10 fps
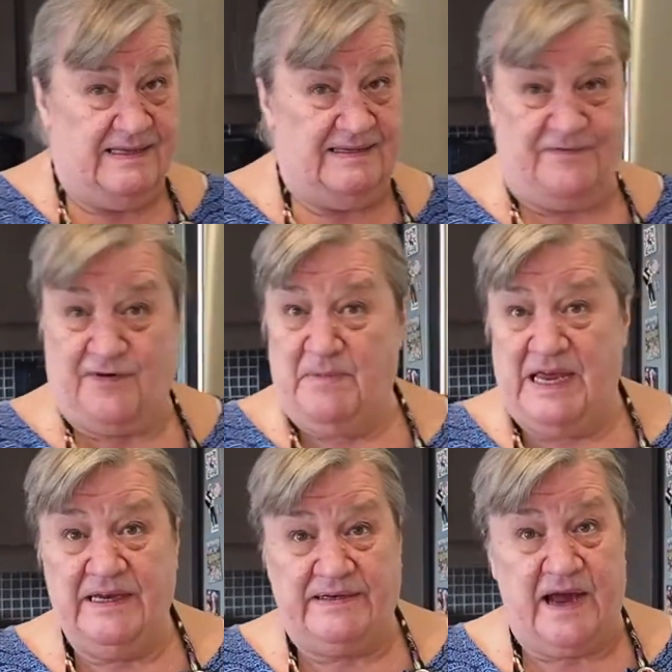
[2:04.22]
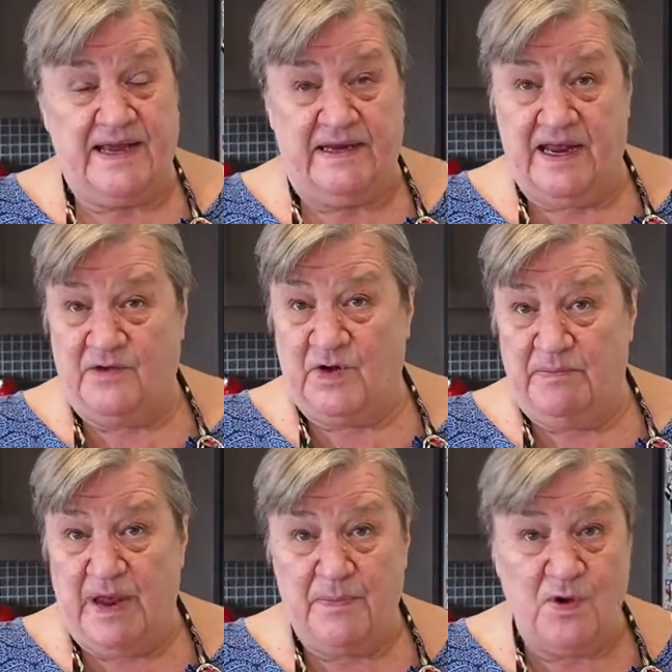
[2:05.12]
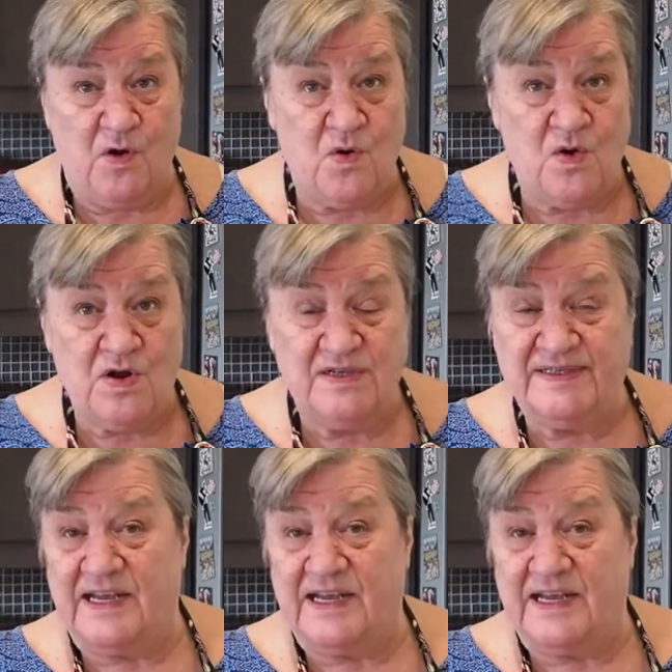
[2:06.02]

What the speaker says: From it, I can add green peppercorns,